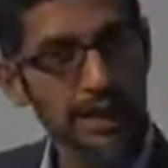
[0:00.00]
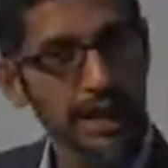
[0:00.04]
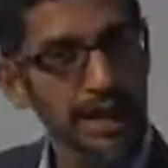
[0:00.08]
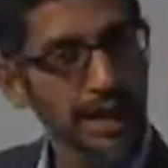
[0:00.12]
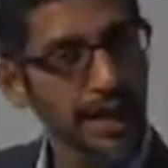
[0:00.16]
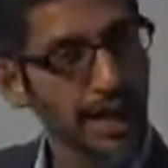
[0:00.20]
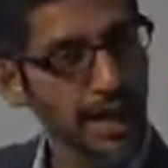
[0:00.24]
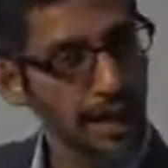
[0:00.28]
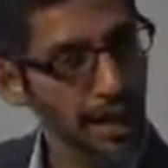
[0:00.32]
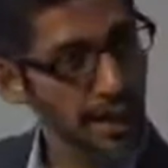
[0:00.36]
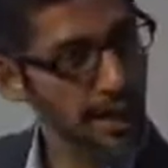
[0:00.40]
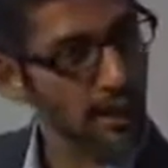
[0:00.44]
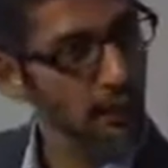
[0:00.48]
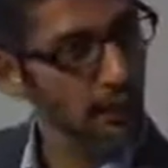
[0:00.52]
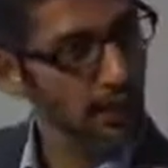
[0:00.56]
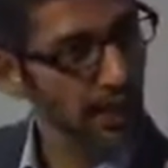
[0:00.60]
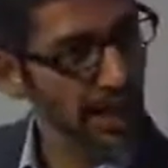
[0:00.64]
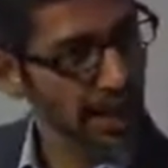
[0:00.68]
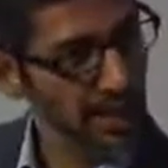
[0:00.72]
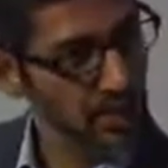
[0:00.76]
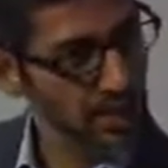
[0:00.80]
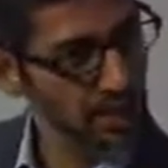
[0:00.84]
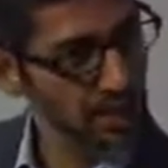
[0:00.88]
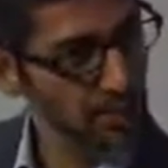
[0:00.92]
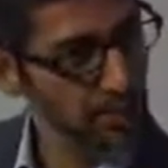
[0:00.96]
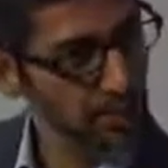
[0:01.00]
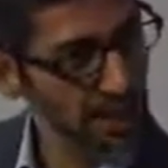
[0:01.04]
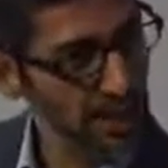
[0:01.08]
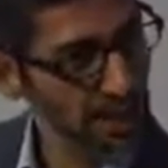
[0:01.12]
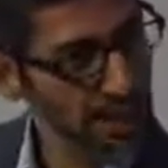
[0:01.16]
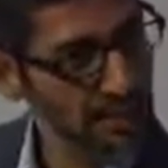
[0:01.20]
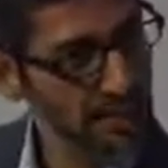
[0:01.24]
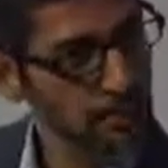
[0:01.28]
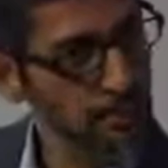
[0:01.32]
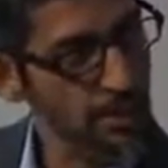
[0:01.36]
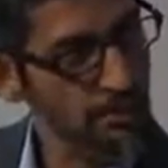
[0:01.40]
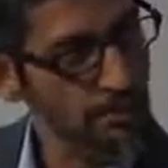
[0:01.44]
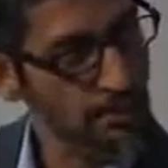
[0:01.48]
AI will actually make
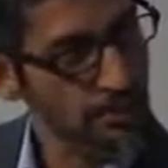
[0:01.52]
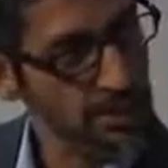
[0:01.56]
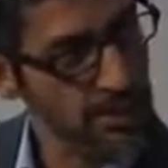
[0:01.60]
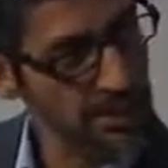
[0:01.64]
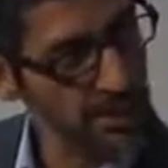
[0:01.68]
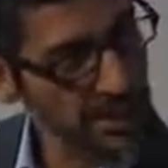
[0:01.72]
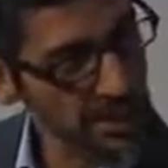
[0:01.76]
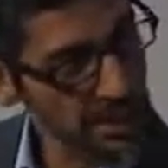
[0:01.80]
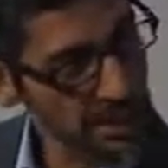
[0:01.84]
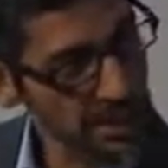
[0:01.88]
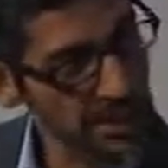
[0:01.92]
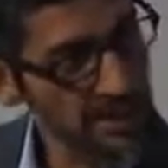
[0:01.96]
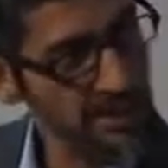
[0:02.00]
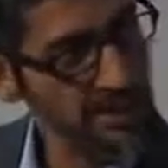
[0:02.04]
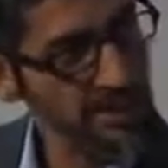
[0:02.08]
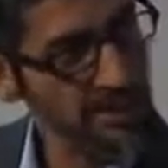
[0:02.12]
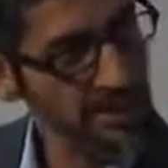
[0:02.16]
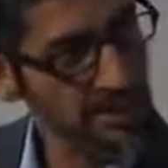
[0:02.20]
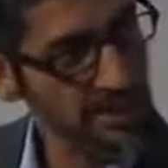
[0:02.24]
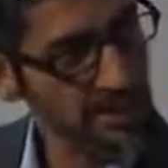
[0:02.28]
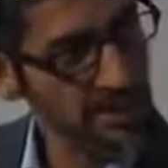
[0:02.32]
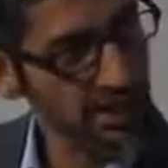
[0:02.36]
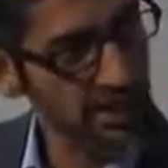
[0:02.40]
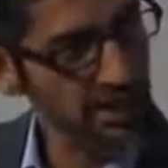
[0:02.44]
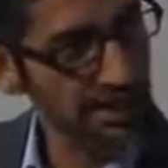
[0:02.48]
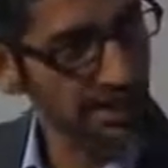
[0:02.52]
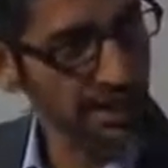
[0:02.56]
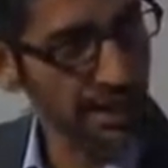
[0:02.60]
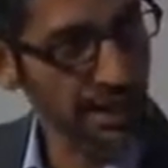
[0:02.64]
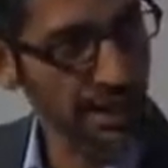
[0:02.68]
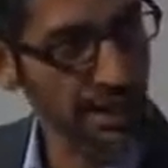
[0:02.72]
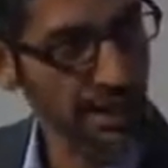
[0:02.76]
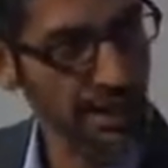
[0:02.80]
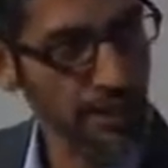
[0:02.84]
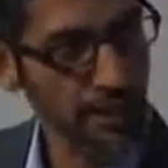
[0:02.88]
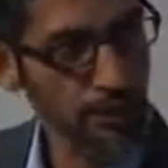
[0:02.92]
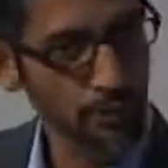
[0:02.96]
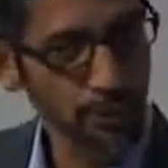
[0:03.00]
some of this easier. I think
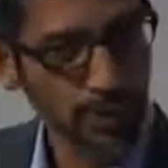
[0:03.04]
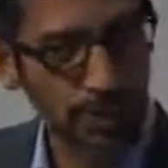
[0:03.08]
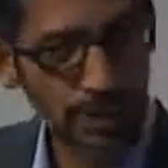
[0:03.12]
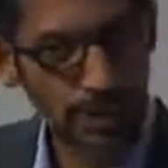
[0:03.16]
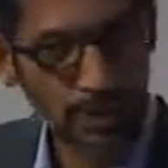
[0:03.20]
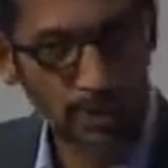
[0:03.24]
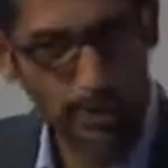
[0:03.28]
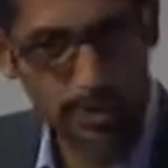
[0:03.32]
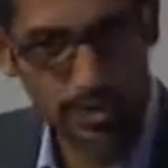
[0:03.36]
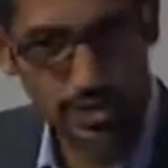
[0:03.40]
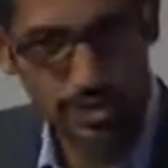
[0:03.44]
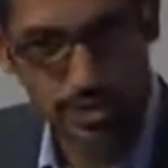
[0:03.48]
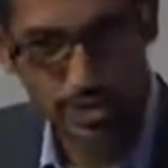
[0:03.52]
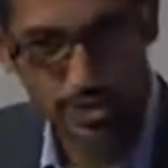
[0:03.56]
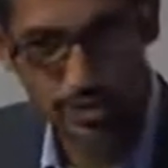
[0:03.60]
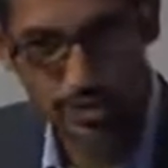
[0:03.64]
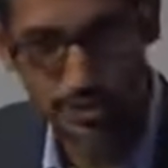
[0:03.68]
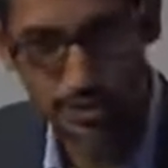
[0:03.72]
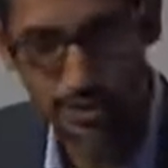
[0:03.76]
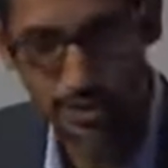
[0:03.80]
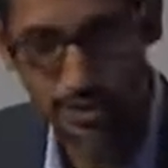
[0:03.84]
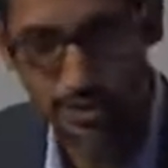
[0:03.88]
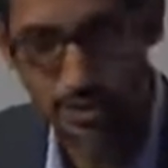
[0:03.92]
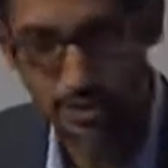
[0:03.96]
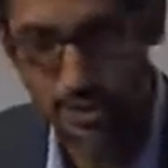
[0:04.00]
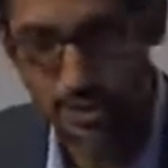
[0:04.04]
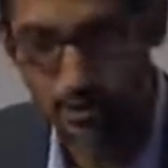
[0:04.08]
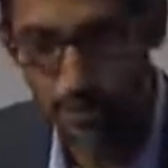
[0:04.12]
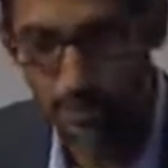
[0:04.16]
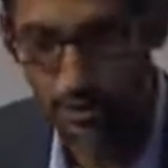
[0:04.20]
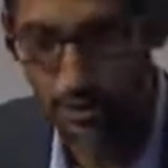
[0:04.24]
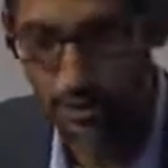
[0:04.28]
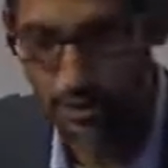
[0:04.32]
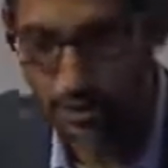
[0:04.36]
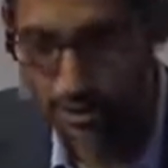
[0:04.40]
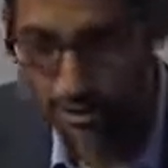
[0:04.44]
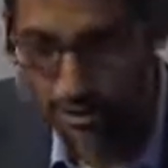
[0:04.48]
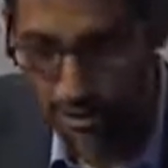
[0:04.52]
AI will allow us to
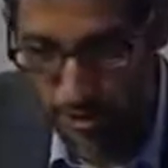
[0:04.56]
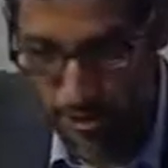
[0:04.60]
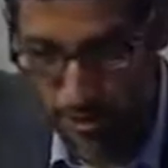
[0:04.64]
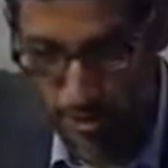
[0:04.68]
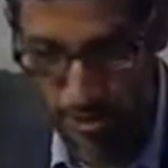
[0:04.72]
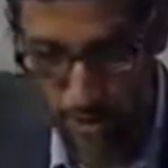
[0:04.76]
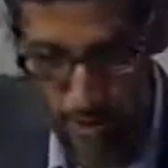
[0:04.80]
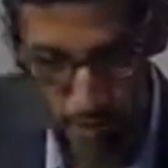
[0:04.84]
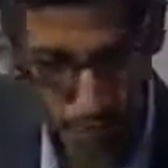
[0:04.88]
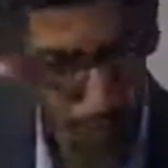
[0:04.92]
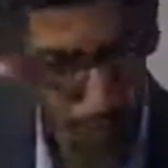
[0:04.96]
put the user